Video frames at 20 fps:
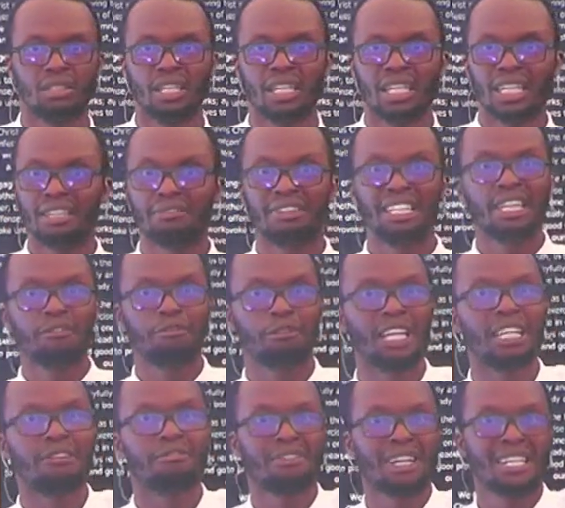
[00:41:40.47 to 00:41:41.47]
Even if your
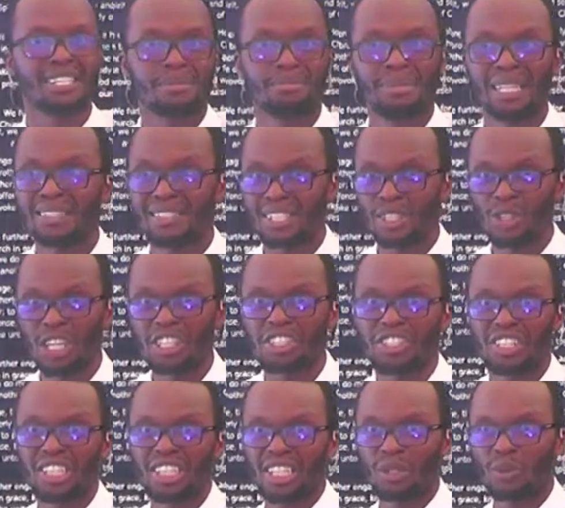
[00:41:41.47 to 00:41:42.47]
investments in your
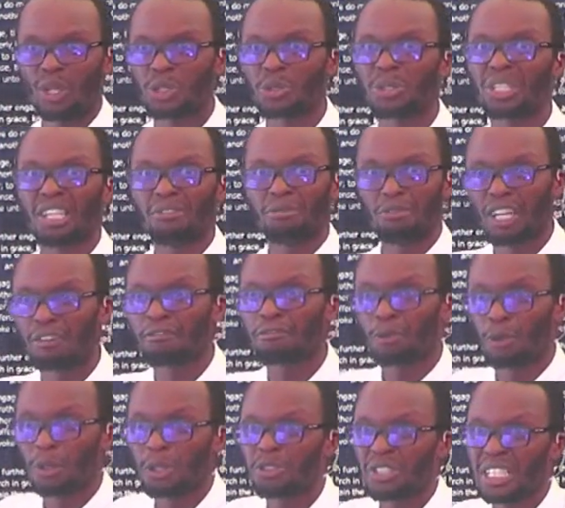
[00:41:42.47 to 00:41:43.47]
children were to give you a
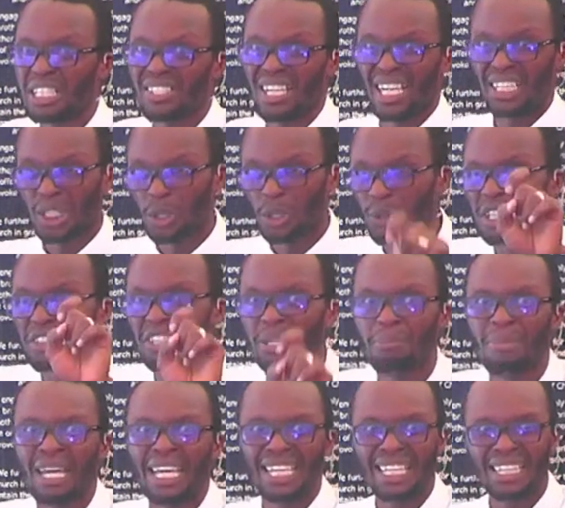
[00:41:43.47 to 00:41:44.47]
full return, you will
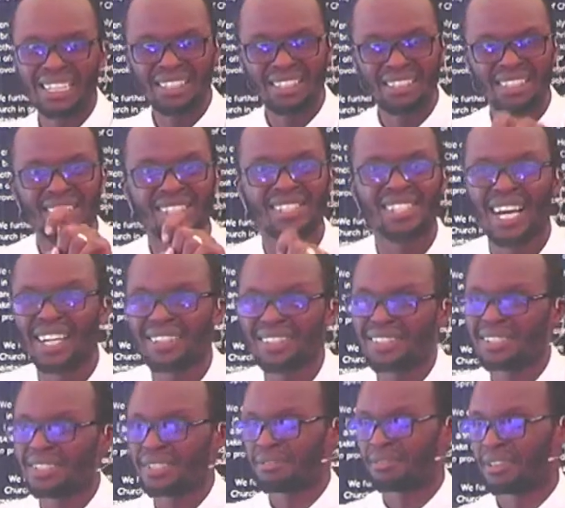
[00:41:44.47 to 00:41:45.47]
remain
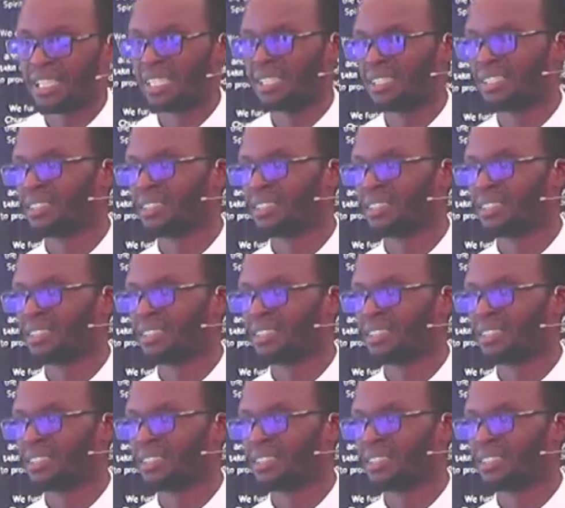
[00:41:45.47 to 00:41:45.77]
dissatisfied.